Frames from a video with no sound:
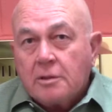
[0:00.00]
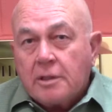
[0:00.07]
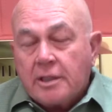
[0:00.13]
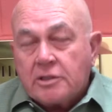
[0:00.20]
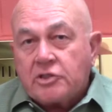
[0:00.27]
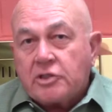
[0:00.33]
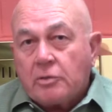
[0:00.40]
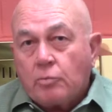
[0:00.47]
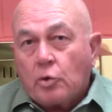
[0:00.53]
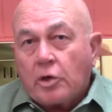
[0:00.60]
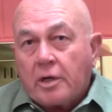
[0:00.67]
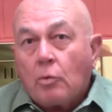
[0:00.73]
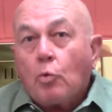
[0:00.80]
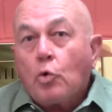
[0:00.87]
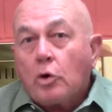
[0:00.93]
and said we're
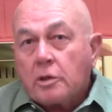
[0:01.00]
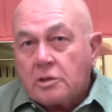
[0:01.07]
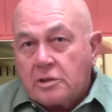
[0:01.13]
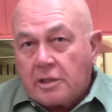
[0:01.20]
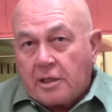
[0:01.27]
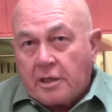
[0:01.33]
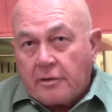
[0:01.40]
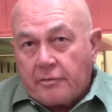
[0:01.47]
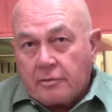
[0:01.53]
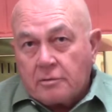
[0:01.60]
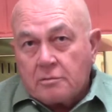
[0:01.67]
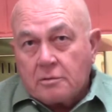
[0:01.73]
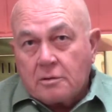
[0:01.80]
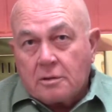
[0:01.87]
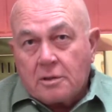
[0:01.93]
going to work together
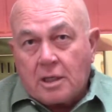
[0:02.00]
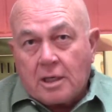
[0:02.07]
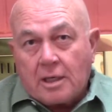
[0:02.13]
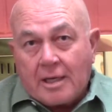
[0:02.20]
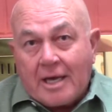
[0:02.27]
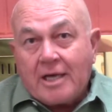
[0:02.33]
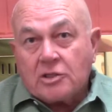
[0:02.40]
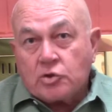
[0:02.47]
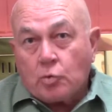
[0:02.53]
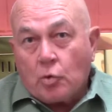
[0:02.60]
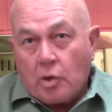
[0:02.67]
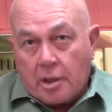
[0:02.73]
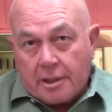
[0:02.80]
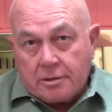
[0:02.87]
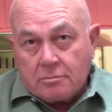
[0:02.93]
as
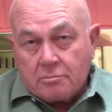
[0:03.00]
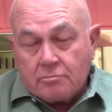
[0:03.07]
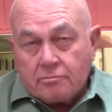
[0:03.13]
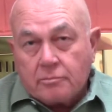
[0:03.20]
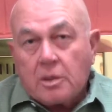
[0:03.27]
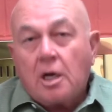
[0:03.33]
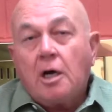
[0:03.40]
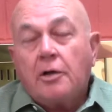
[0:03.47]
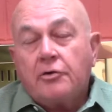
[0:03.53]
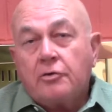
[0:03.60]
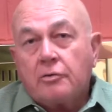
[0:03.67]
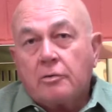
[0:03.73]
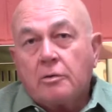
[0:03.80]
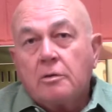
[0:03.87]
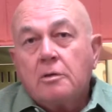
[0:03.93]
one
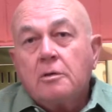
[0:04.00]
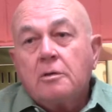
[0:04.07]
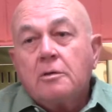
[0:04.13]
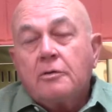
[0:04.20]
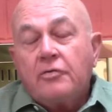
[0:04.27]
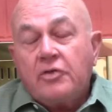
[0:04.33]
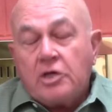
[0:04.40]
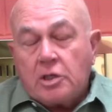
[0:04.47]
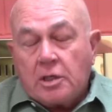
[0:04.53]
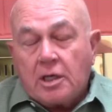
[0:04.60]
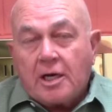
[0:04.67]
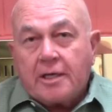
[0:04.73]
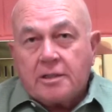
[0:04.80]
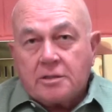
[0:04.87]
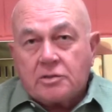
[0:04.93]
under the
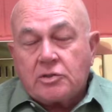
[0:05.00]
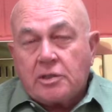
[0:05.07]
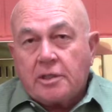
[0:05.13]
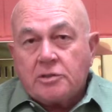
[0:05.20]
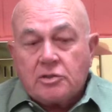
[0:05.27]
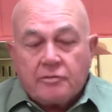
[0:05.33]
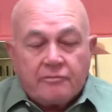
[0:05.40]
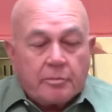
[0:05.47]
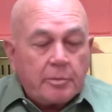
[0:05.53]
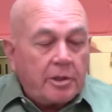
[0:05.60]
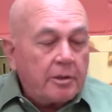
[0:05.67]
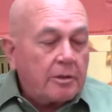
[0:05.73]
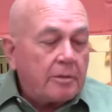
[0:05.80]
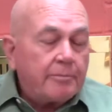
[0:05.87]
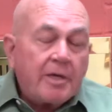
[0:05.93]
United States of
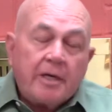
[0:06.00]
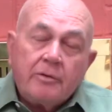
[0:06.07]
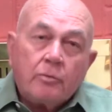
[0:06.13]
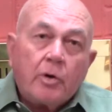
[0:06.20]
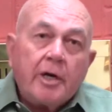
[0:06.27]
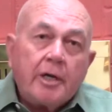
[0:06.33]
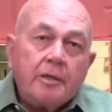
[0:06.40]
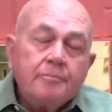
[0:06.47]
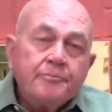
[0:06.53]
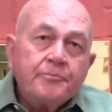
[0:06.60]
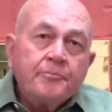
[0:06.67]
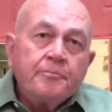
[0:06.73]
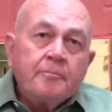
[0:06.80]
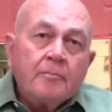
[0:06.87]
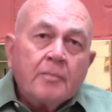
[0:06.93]
America. By the
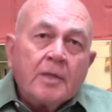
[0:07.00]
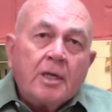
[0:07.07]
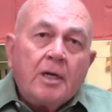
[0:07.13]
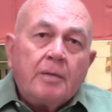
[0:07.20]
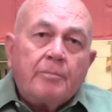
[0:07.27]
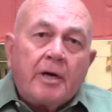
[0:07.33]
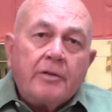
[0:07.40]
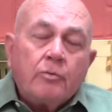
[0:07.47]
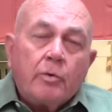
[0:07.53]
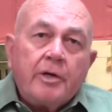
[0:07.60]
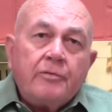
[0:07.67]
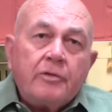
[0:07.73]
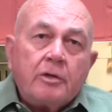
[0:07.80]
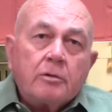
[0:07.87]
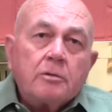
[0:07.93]
way,
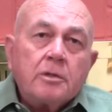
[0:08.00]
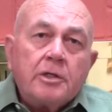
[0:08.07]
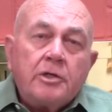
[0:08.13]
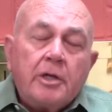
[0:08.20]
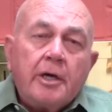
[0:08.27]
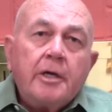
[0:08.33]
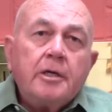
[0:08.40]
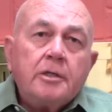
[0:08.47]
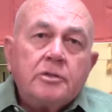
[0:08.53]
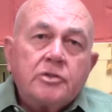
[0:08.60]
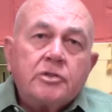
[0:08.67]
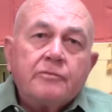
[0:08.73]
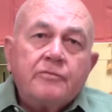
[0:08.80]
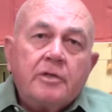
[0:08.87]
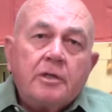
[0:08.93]
in the early
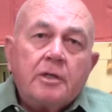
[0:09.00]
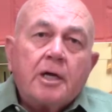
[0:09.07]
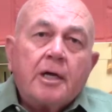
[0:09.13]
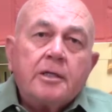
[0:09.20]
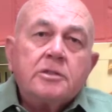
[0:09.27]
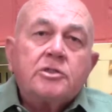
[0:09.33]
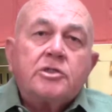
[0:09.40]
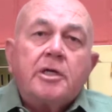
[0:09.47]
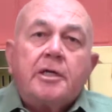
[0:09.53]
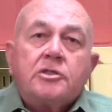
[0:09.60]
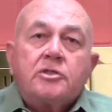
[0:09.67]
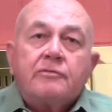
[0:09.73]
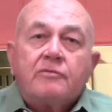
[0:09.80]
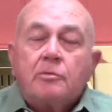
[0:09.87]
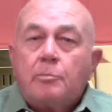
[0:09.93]
days of the United
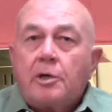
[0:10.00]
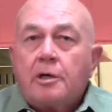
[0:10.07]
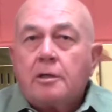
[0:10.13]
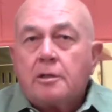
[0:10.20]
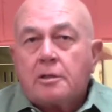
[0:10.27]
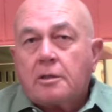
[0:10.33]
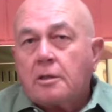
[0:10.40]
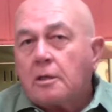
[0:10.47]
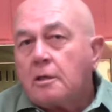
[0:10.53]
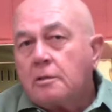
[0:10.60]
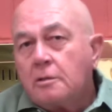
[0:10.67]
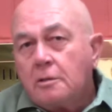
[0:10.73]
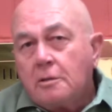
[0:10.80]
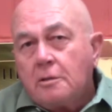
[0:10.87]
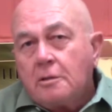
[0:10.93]
States of America,
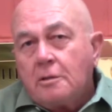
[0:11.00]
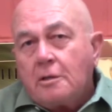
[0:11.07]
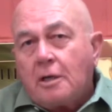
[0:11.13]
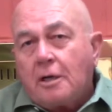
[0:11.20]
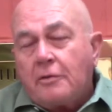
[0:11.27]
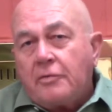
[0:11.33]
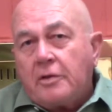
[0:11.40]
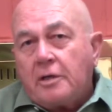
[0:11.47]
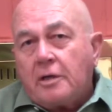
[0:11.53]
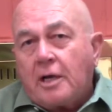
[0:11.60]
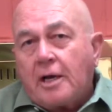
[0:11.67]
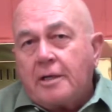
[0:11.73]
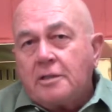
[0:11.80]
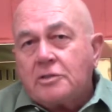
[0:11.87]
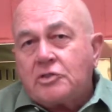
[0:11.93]
the
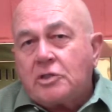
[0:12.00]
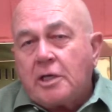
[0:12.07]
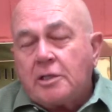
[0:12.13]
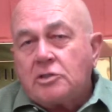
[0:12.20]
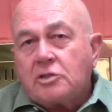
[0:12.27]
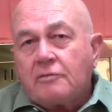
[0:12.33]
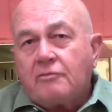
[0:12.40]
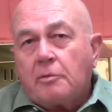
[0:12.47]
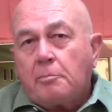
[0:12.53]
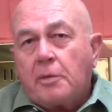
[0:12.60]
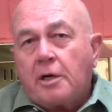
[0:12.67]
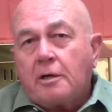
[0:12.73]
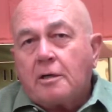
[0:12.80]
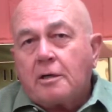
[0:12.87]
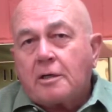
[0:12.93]
United States of
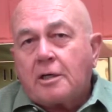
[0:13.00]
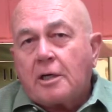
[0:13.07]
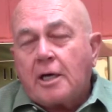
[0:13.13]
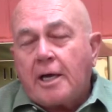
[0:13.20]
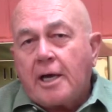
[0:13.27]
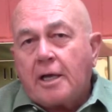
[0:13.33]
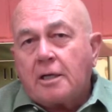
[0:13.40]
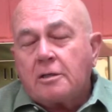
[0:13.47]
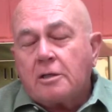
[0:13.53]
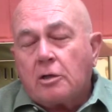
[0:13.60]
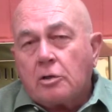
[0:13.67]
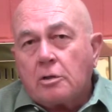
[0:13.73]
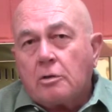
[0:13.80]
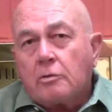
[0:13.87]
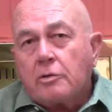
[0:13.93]
America had a
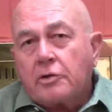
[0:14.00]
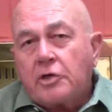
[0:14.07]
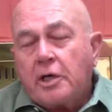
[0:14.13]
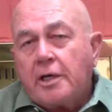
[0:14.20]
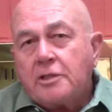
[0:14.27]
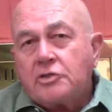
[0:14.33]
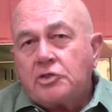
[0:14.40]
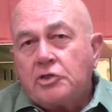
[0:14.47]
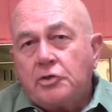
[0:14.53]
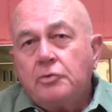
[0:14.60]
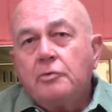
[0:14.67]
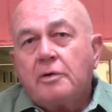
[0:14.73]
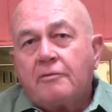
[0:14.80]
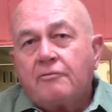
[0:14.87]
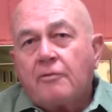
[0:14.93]
lowercase
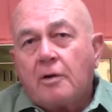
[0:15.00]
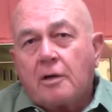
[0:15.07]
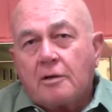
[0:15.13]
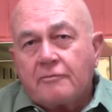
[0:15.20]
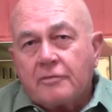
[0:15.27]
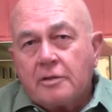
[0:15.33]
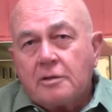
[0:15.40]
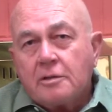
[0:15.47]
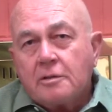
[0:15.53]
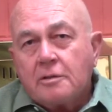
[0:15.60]
u in front of it,